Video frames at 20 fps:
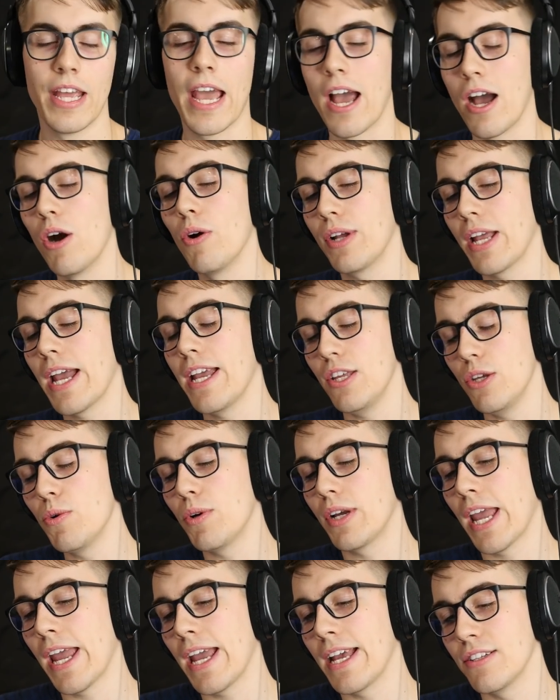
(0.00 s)
Yeah, okay, you
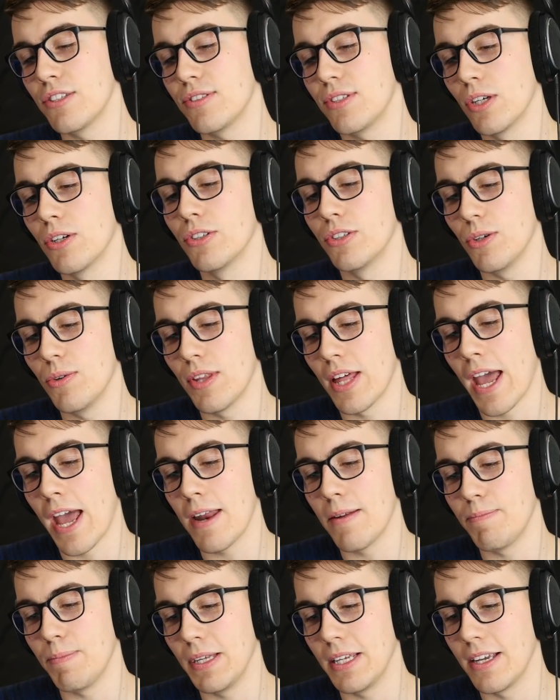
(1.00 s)
can still do
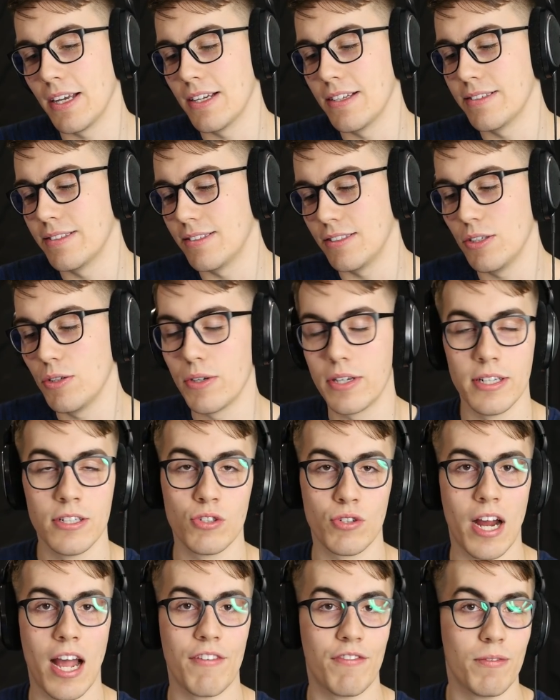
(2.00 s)
that because you can
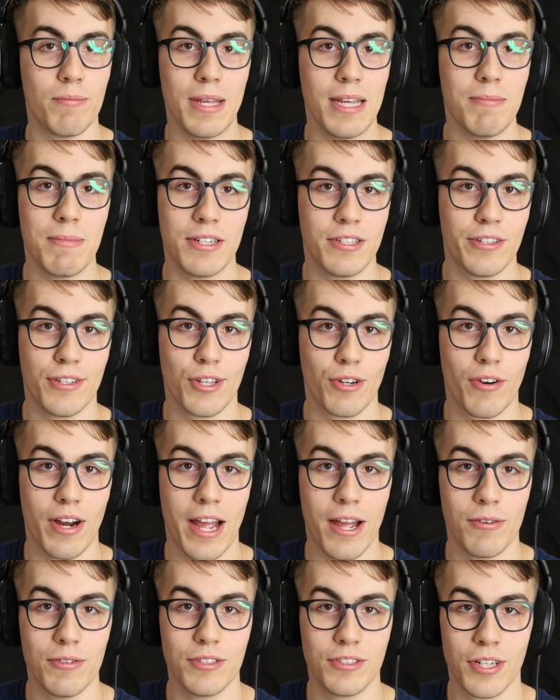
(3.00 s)
drive a meme into the
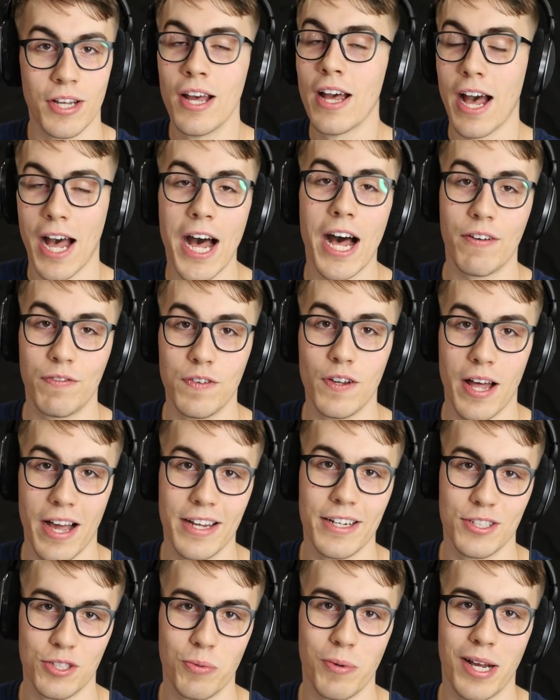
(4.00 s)
ground
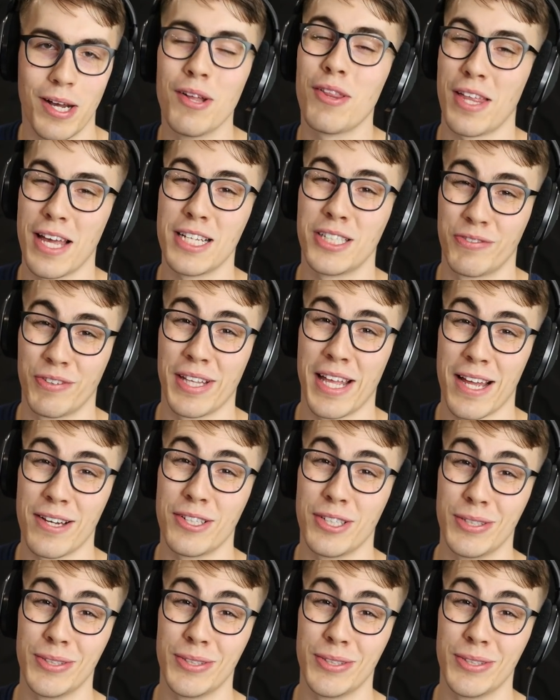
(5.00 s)
offline as well. Thanks for that,